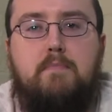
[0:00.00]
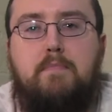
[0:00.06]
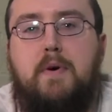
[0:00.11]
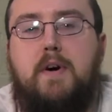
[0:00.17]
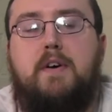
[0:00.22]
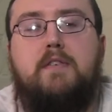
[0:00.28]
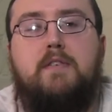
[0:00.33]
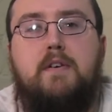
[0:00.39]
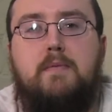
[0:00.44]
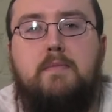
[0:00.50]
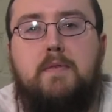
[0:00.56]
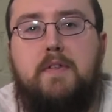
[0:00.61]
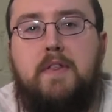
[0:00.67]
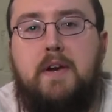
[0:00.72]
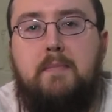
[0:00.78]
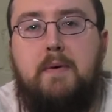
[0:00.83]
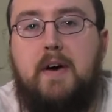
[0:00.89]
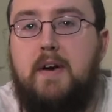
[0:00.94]
bugs no more
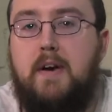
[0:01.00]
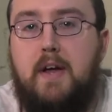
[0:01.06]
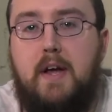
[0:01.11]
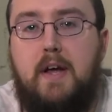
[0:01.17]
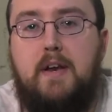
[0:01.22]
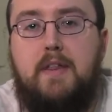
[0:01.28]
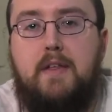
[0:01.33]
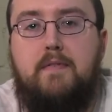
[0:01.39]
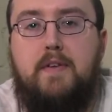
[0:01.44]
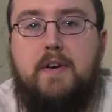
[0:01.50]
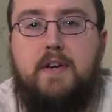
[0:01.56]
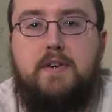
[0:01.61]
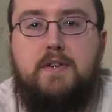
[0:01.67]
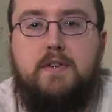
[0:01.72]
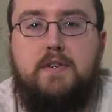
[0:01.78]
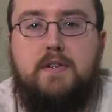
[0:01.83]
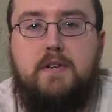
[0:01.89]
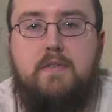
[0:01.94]
than about an eighth of an
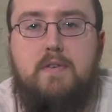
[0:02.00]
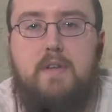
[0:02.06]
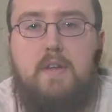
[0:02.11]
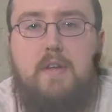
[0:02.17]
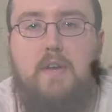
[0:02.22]
inch or so in